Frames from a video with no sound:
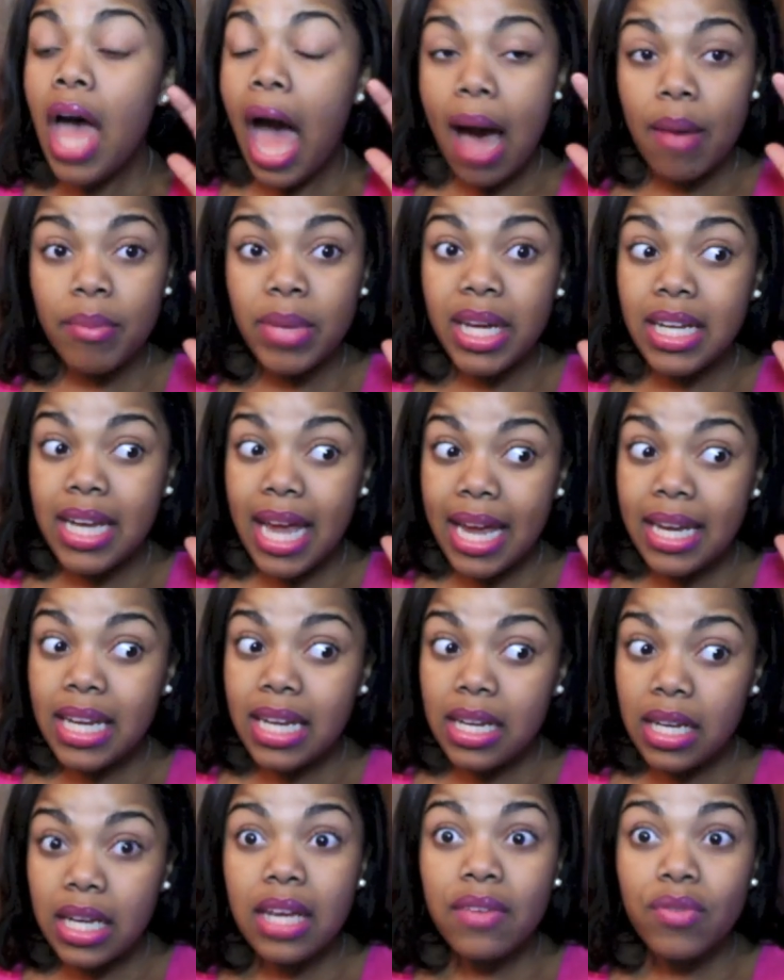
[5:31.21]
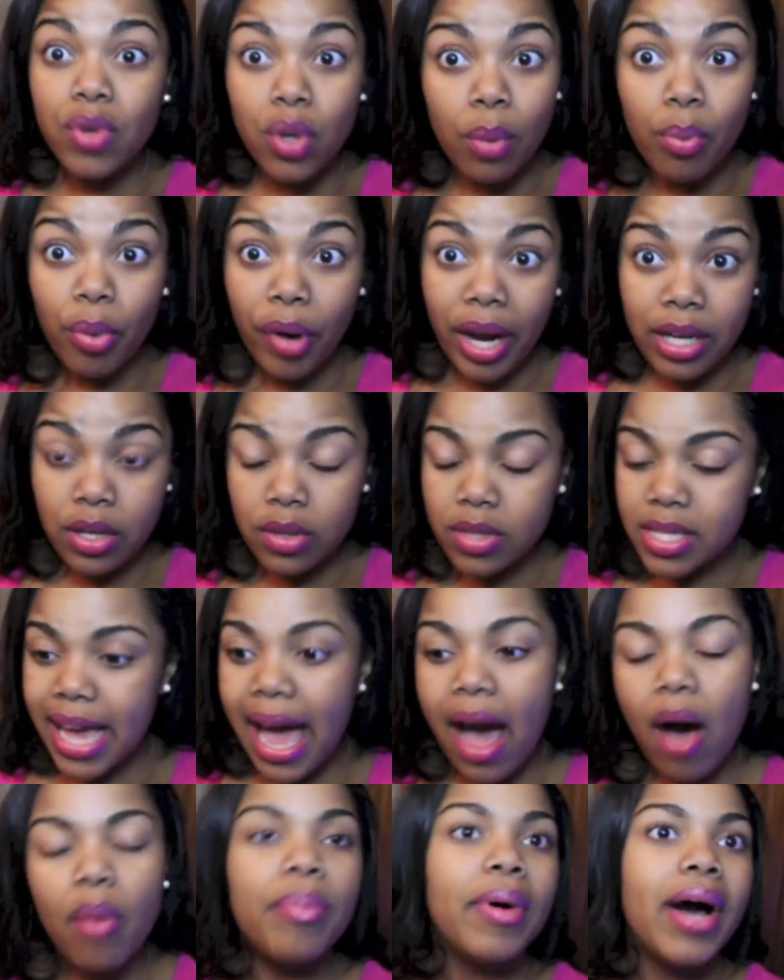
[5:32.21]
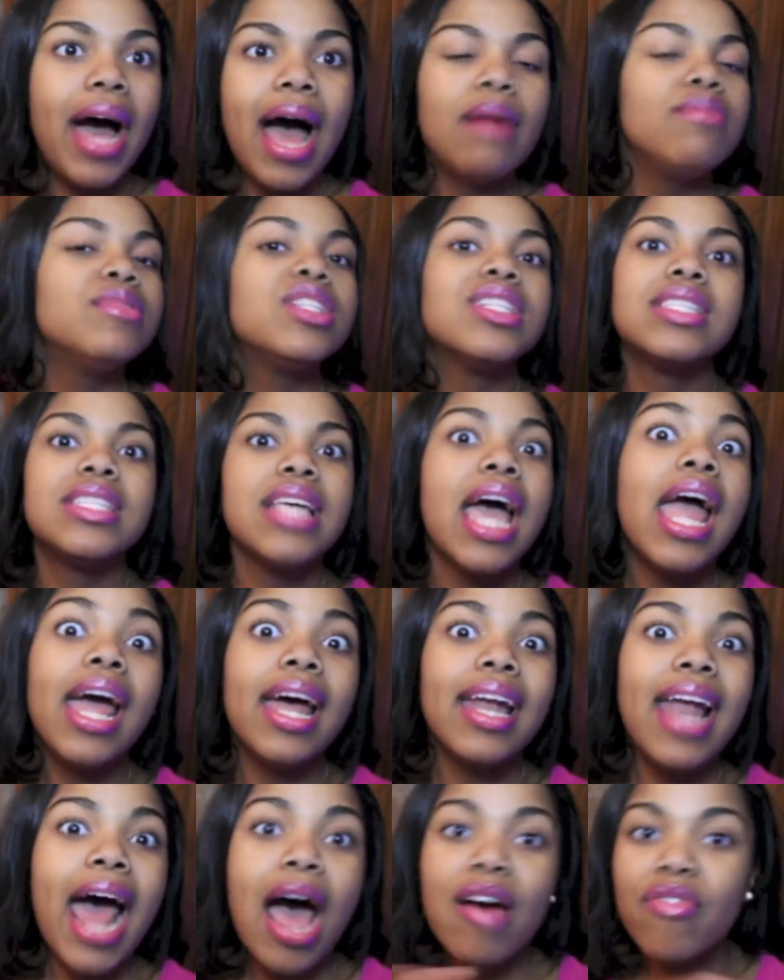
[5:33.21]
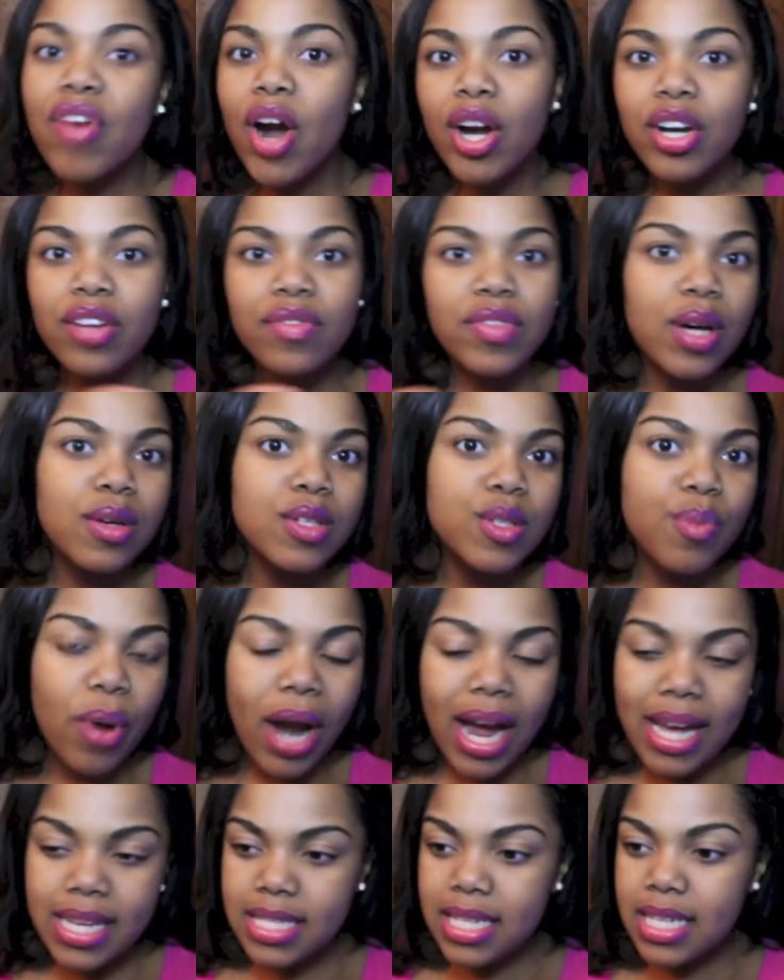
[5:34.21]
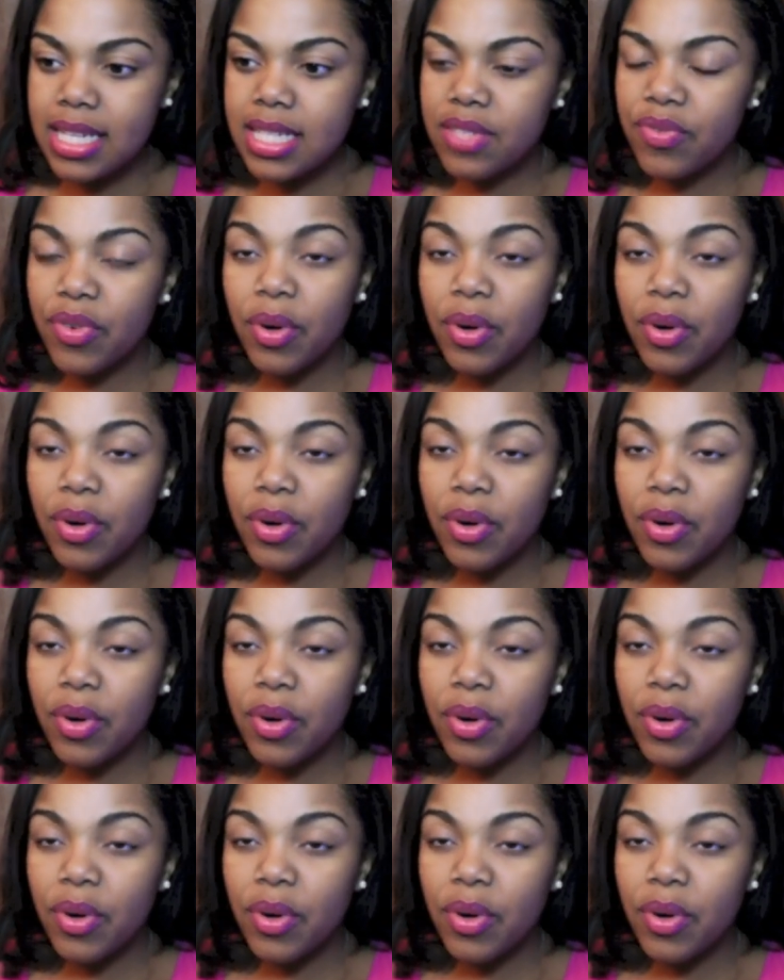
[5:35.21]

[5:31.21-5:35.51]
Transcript: I mean, they need to give you a brand new scalp. But I'm just saying, I've heard of those prices.